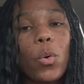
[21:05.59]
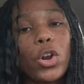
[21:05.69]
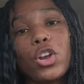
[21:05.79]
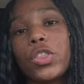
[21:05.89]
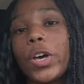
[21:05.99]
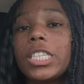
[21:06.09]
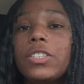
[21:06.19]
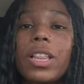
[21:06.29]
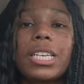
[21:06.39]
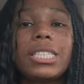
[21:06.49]
What are your thoughts,
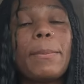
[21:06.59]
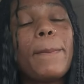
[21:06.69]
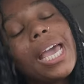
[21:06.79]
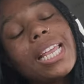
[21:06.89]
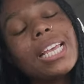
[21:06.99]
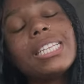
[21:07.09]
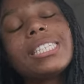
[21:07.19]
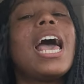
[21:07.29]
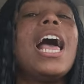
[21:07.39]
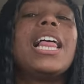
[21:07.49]
feelings, and opinions?
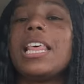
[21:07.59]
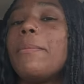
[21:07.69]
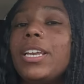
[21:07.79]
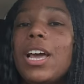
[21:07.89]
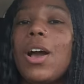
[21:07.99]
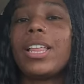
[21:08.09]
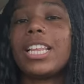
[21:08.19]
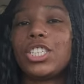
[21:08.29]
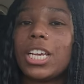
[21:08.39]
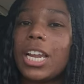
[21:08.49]
Let me know and
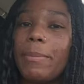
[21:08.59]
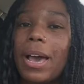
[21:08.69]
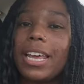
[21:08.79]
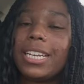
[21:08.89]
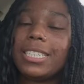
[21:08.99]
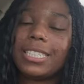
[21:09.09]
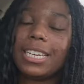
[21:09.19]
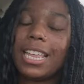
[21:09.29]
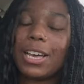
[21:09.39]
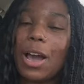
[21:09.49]
let's chat about it
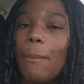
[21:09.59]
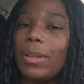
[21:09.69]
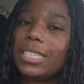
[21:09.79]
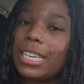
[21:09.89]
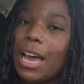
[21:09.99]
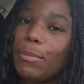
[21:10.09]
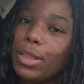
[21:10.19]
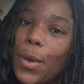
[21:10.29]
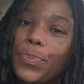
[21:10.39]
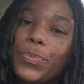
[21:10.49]
in the comments down
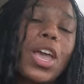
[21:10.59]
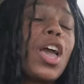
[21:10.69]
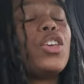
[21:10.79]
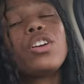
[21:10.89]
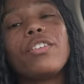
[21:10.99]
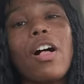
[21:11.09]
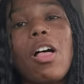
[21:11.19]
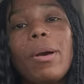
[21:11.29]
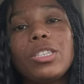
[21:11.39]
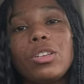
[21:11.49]
below. You can
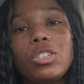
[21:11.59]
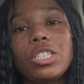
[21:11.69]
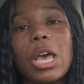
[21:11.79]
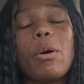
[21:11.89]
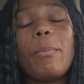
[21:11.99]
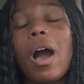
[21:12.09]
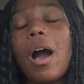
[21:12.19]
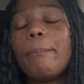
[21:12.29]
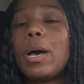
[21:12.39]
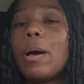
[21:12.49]
follow my socials. They will
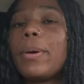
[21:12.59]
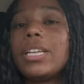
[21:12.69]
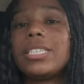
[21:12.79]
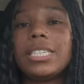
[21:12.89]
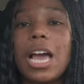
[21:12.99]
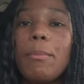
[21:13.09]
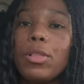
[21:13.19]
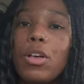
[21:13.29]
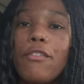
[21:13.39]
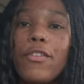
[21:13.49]
pop up down
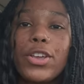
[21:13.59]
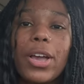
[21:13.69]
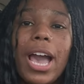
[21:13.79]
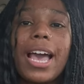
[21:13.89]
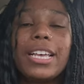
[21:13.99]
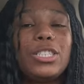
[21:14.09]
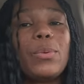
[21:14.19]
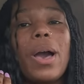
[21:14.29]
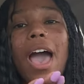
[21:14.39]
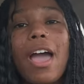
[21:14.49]
below for you guys. Do
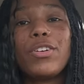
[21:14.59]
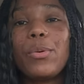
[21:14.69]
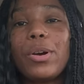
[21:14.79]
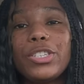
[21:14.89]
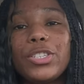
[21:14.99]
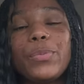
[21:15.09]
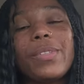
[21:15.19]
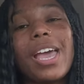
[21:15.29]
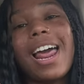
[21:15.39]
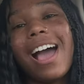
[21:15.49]
whatever you want to do,
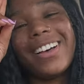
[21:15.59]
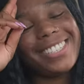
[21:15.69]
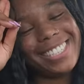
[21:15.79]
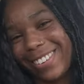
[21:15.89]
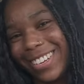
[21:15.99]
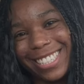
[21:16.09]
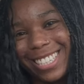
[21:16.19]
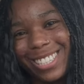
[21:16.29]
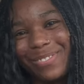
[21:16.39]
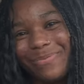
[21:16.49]
and I'll see you when I see you.